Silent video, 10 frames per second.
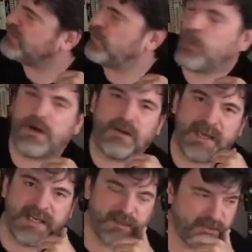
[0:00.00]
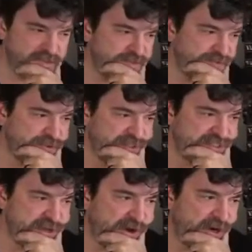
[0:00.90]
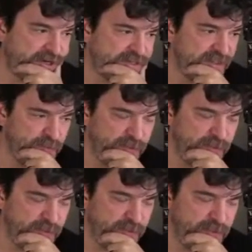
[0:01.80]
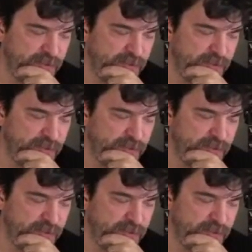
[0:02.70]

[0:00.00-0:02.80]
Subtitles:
wall hangers for guitars, and we've had